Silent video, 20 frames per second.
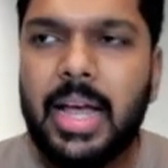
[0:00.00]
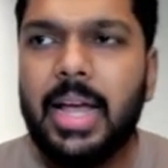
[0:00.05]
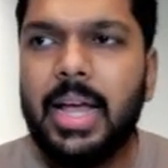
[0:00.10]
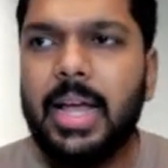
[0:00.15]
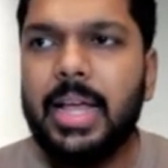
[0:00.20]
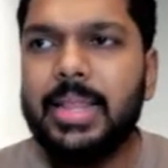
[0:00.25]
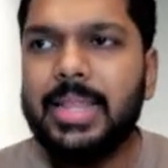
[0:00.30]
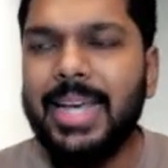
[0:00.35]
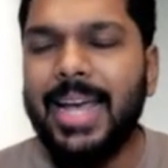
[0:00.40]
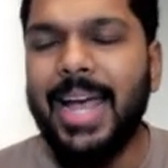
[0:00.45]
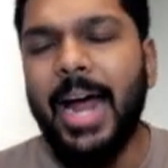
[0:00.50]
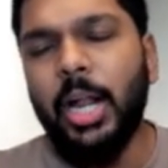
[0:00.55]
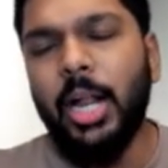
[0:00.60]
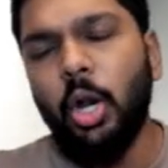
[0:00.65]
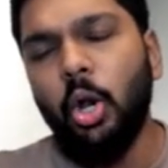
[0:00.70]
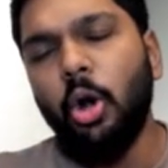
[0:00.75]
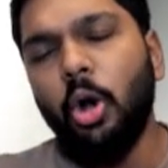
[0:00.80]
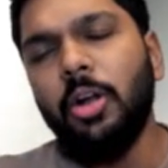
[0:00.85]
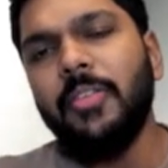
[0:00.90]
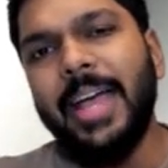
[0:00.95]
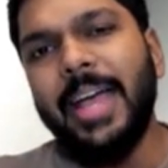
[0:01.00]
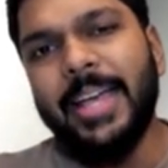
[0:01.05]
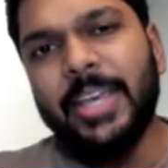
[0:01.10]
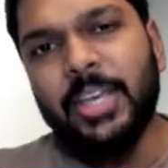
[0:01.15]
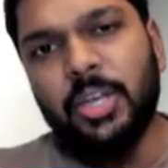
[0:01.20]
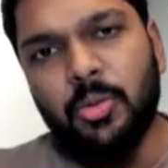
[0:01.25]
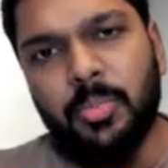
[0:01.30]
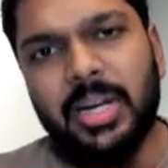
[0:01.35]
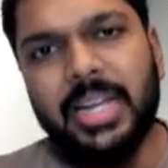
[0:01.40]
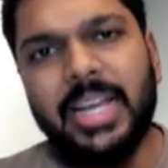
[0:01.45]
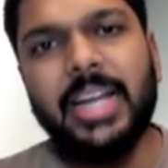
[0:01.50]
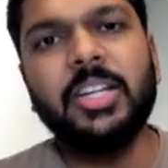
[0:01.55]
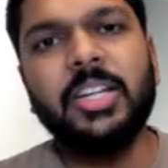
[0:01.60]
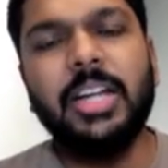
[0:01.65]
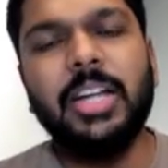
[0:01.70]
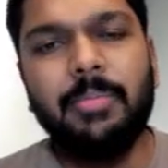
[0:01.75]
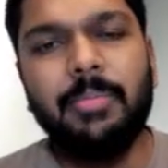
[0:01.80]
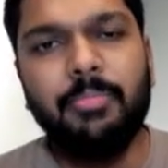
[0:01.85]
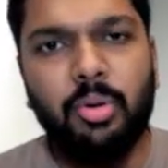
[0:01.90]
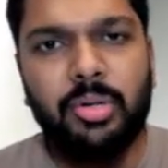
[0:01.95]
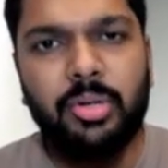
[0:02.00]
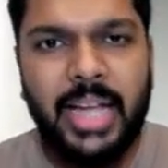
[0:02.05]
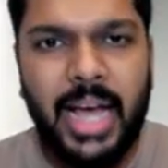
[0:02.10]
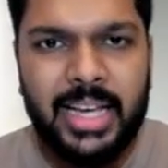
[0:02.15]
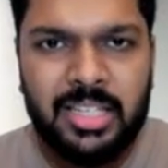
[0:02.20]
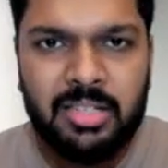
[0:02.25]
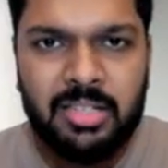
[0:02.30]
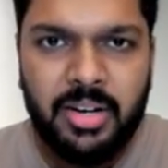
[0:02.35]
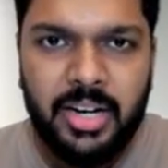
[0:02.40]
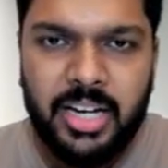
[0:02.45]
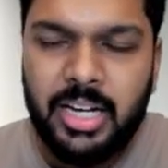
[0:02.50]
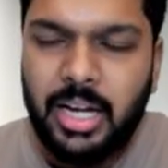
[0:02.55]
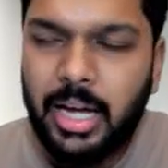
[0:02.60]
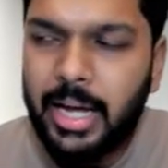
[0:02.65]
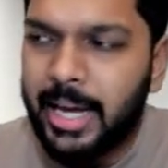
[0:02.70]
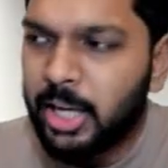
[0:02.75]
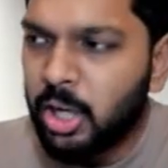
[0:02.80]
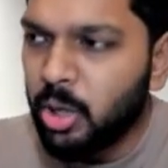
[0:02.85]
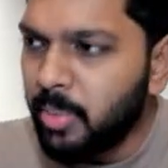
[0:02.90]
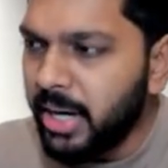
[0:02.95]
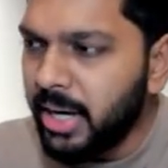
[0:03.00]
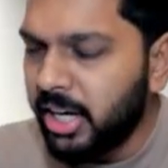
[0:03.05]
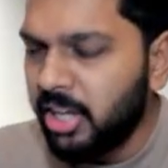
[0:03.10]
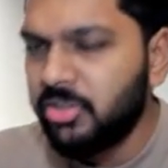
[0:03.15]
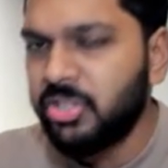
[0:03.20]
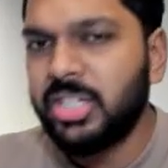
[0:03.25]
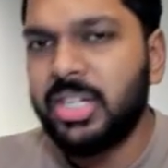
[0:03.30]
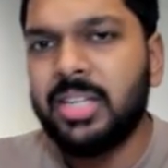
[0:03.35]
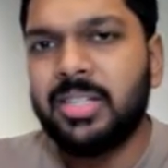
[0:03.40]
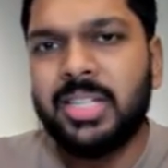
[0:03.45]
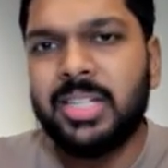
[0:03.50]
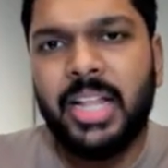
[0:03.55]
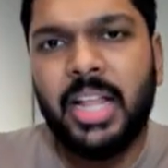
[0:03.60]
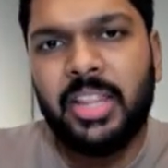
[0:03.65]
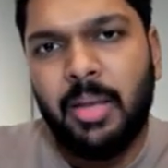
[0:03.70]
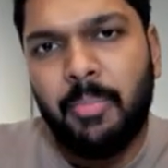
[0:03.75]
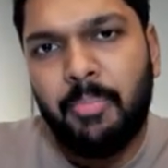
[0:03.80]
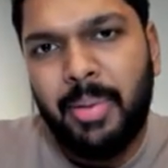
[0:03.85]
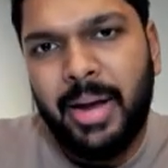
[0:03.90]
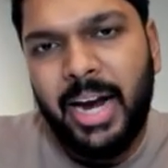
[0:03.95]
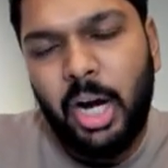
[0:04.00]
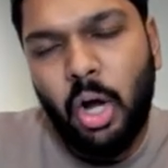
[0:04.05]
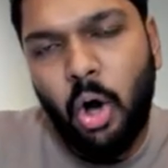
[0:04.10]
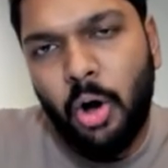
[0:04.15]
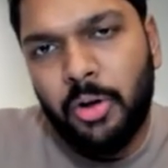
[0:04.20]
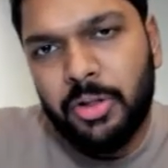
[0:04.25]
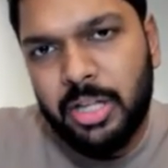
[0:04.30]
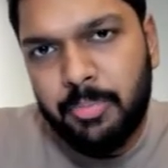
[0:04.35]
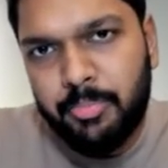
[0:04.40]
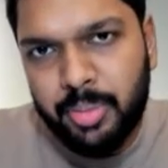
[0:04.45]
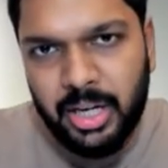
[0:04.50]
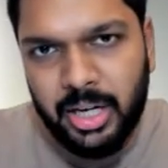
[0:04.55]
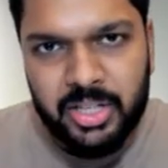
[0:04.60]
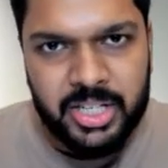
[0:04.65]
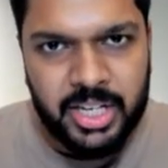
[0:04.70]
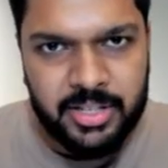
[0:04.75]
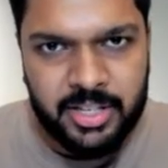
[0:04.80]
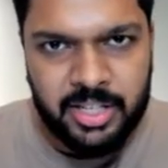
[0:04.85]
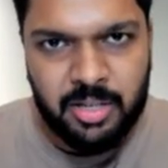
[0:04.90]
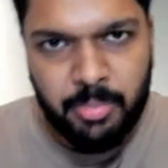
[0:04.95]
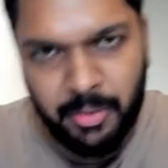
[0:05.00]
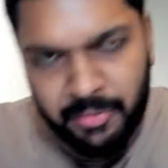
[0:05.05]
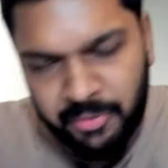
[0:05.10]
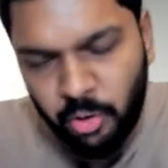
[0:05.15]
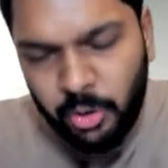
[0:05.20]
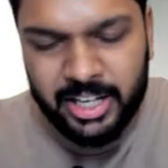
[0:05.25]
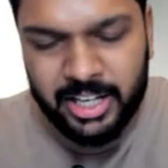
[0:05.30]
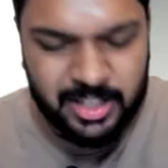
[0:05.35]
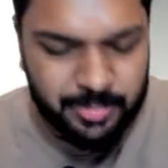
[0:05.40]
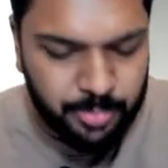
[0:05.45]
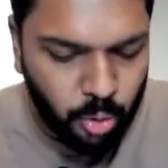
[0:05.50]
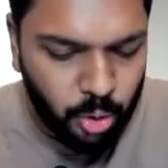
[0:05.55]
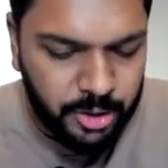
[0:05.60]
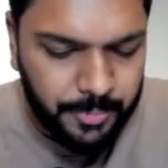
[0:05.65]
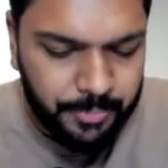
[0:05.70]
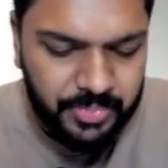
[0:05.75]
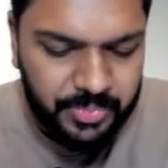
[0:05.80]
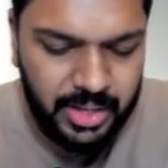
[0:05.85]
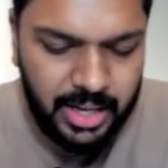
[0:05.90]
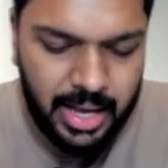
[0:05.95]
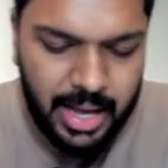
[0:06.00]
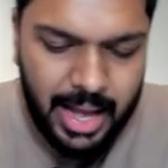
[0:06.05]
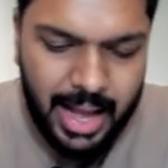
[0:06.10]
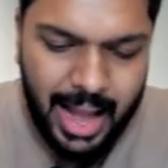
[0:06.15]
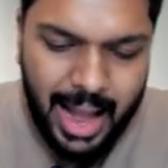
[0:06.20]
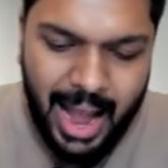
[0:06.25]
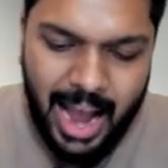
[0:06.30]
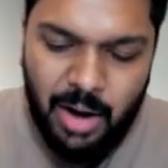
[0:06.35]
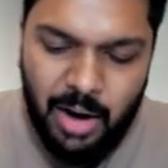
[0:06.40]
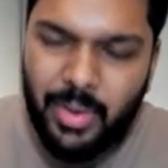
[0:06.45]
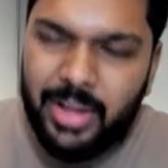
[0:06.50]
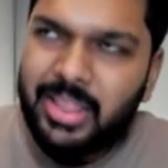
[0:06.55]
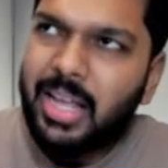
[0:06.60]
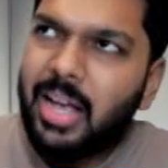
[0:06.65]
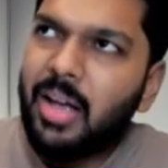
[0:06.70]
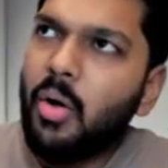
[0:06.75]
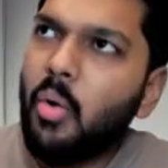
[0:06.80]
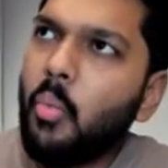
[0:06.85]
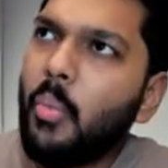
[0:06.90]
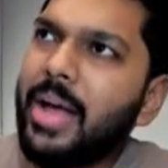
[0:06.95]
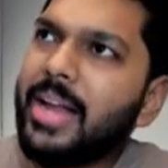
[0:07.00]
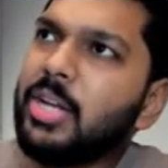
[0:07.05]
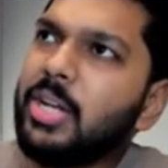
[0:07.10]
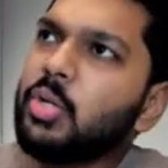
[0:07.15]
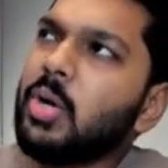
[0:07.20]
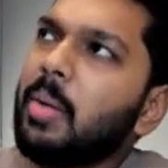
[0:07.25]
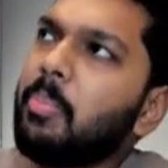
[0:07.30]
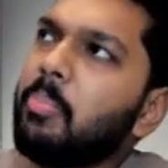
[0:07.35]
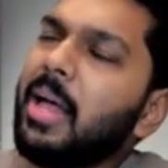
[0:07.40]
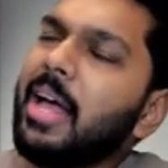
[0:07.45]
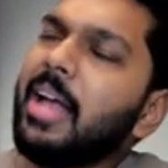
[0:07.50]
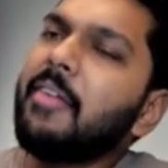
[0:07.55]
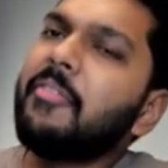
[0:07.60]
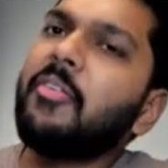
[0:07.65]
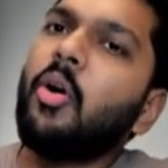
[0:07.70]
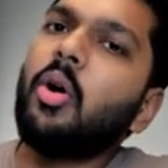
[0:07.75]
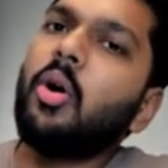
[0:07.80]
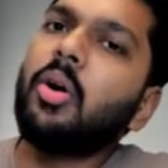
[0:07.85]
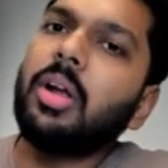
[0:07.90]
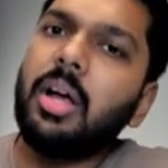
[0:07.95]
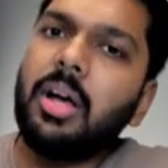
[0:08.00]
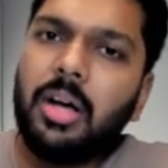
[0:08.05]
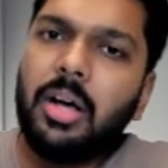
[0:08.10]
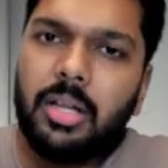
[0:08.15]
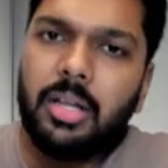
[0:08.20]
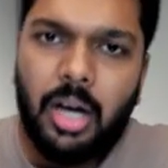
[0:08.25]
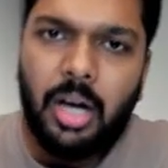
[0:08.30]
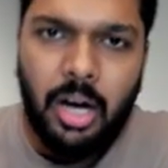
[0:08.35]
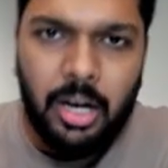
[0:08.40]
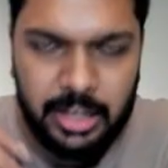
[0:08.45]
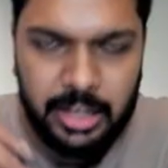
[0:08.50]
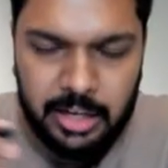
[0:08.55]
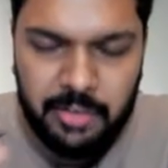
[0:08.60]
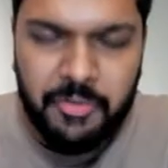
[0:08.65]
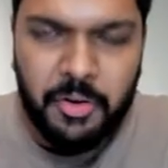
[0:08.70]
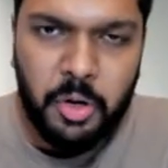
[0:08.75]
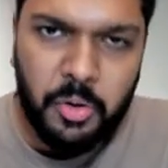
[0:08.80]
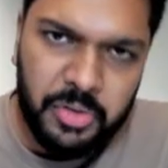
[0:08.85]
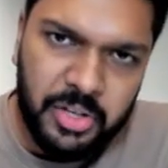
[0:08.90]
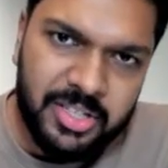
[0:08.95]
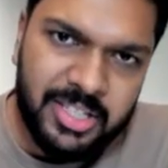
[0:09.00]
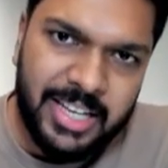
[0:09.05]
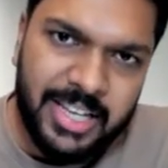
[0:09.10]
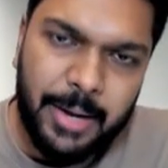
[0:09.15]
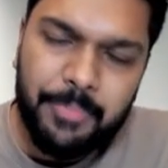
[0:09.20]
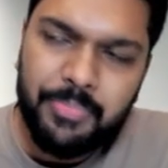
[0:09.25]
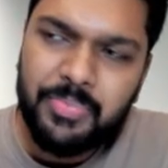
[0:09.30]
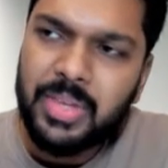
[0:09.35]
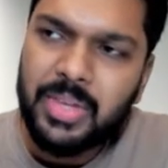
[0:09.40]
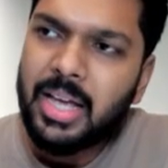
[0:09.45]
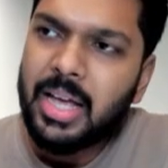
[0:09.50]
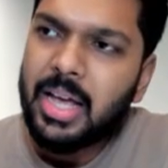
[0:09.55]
they had a lot of accumulated input tax credit, accumulated GST that they paid on their purchases before export. And when they went to apply for a refund of the same,